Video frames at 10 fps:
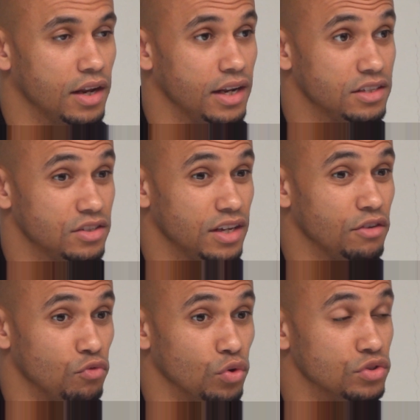And
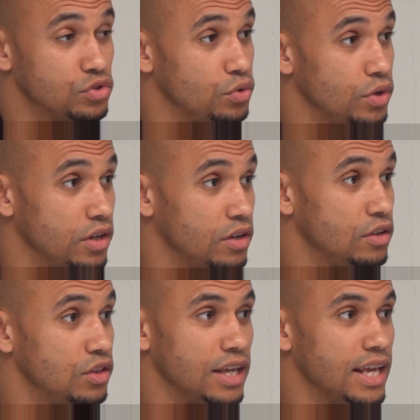it runs through
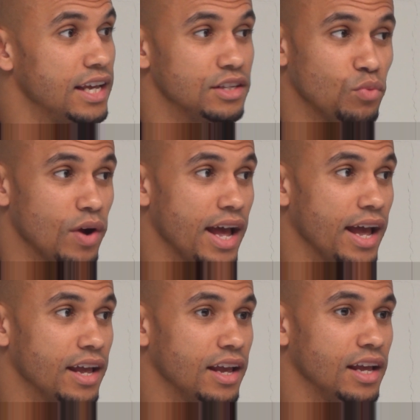the years
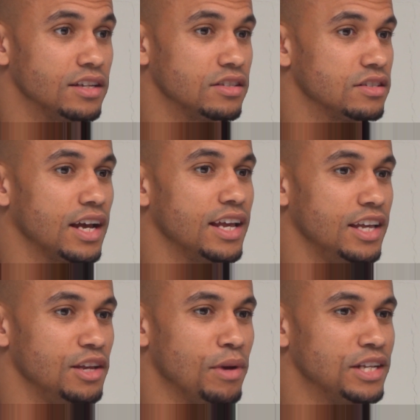where in
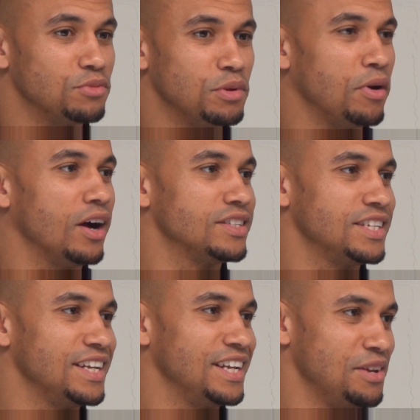society you're meant to be
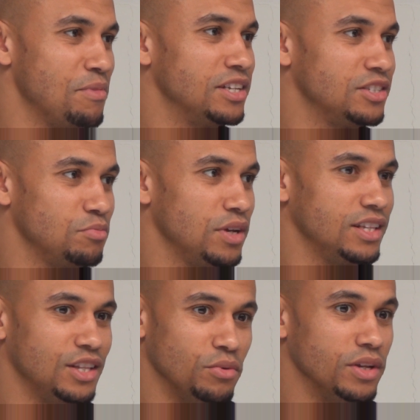partying and you're meant to
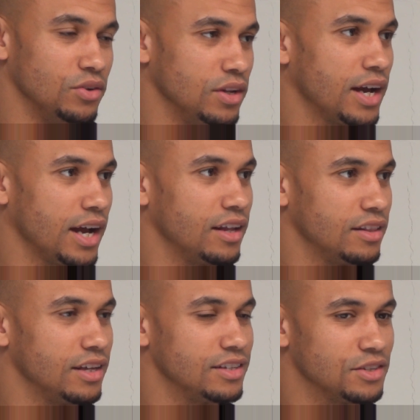be doing all that kind
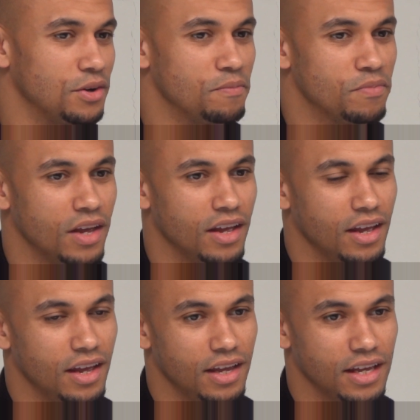of thing. So
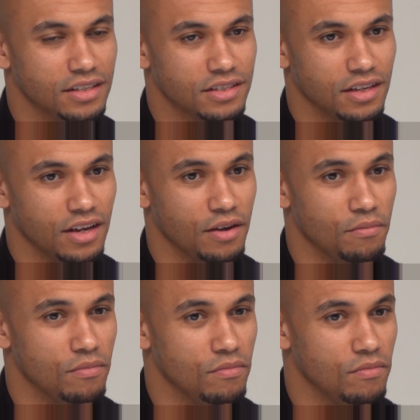it's
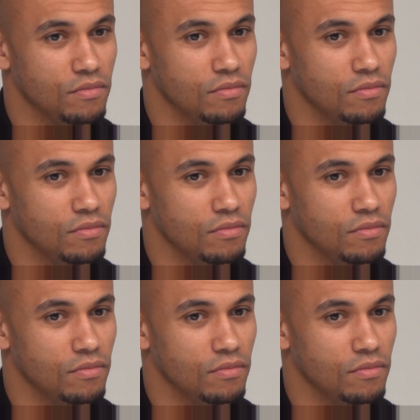you